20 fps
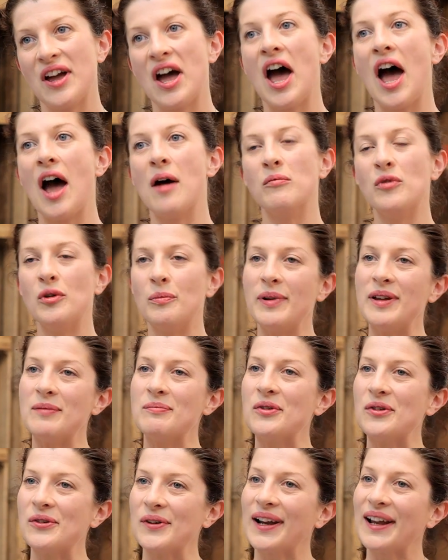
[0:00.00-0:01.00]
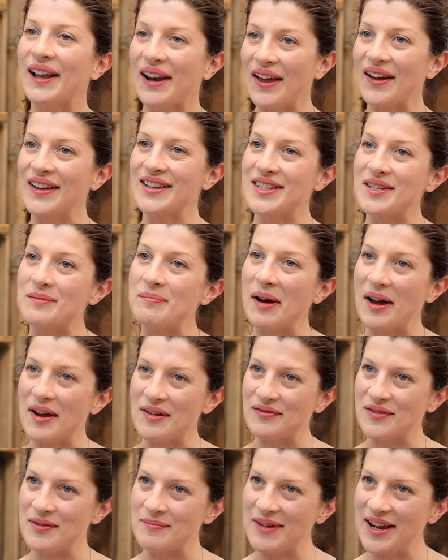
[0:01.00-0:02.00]
and we'll be more inclined to buy
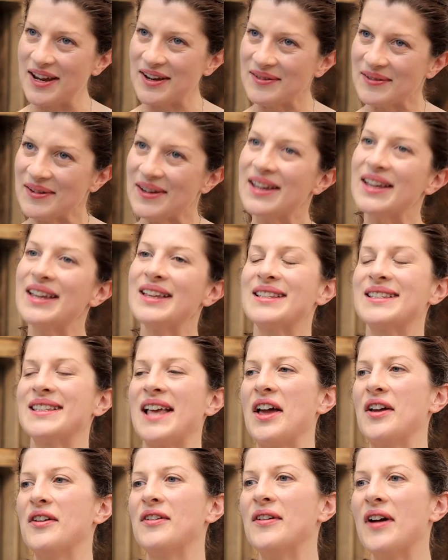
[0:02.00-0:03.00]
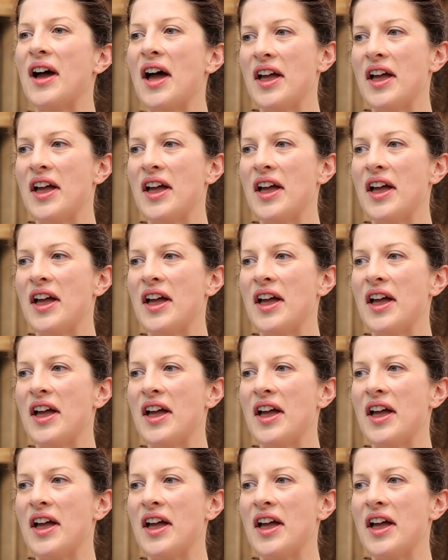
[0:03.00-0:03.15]
from you. So,